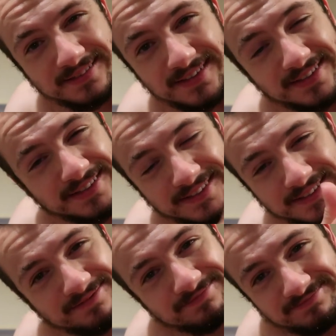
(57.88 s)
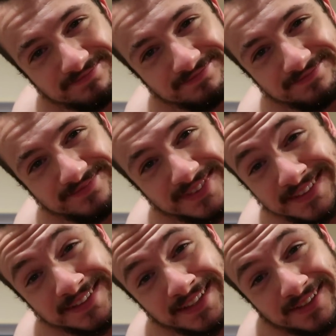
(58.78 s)
this is
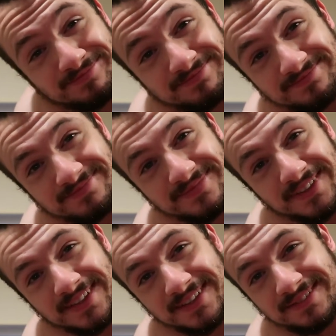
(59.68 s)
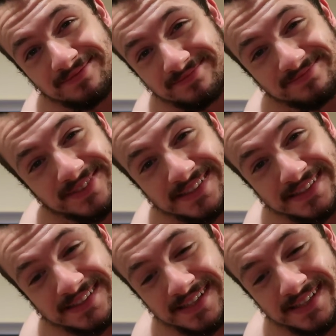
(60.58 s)
this is it like this is